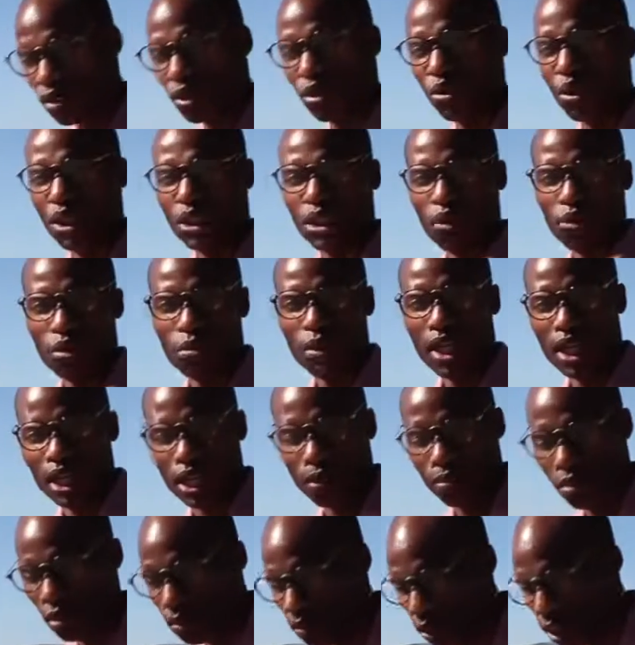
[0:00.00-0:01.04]
to create a
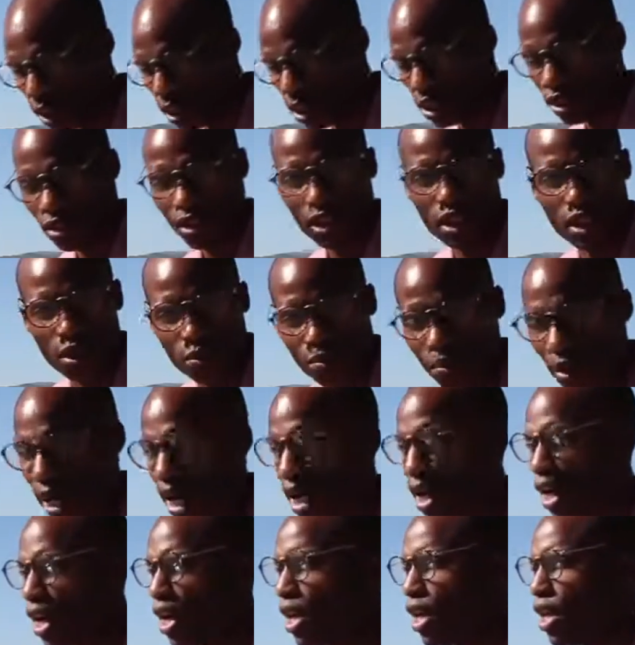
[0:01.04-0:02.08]
remarkable business or an
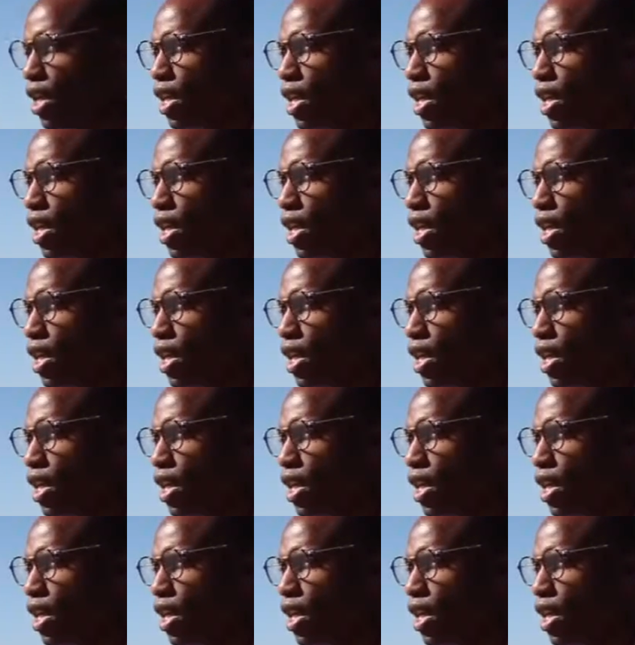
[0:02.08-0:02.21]
empire,